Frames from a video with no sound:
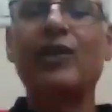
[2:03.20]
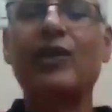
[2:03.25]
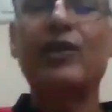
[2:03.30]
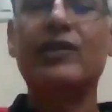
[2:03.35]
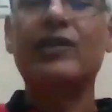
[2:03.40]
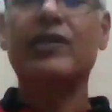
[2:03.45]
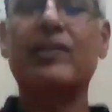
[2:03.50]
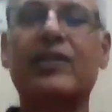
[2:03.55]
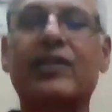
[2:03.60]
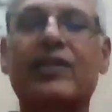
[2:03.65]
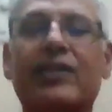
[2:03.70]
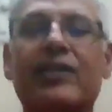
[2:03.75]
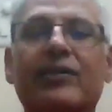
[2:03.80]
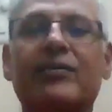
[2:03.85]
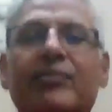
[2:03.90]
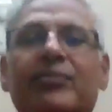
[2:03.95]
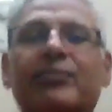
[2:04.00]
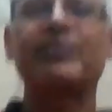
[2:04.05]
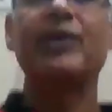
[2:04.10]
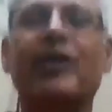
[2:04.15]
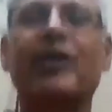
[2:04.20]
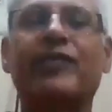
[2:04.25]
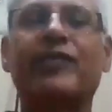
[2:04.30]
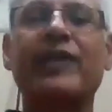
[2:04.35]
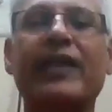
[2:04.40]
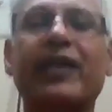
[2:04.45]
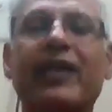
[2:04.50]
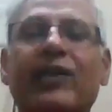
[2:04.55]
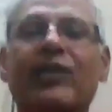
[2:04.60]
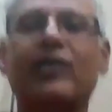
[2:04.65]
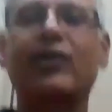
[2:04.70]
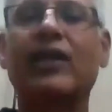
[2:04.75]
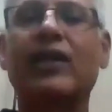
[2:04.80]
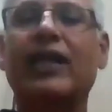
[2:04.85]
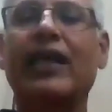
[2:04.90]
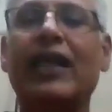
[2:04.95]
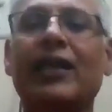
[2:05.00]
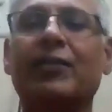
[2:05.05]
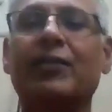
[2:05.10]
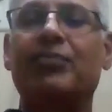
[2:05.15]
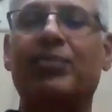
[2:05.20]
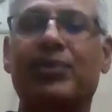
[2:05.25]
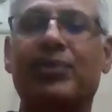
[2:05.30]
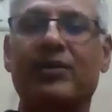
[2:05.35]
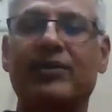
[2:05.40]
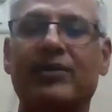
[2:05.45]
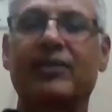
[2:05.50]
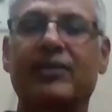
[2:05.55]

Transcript: will not be of any help.